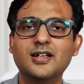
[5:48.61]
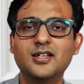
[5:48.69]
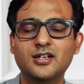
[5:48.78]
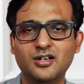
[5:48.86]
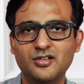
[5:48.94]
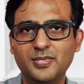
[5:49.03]

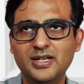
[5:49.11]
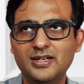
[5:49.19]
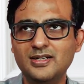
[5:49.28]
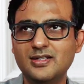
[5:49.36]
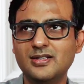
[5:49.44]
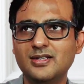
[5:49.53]
The
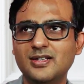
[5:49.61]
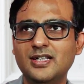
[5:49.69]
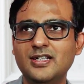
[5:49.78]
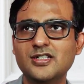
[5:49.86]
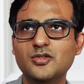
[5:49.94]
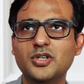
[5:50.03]
government uh,
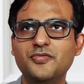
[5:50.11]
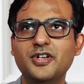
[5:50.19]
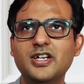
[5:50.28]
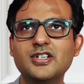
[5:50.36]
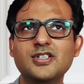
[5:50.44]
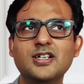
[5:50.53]
in its
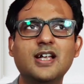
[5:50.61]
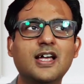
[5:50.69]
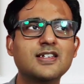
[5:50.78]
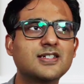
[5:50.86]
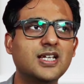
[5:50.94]
notification last